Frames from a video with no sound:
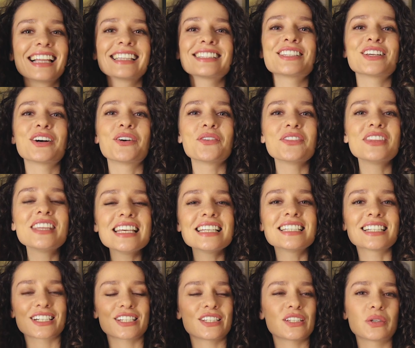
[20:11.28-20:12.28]
so these
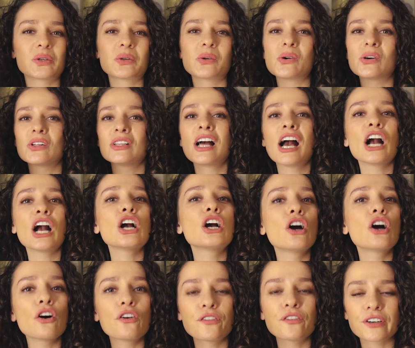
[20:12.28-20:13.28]
are so cool.
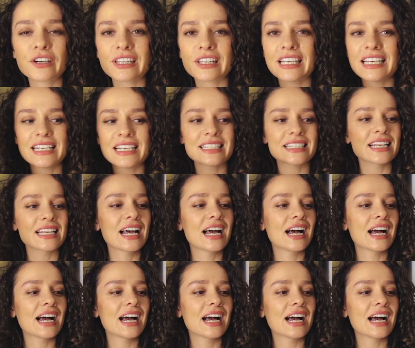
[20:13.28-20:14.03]
Go for these.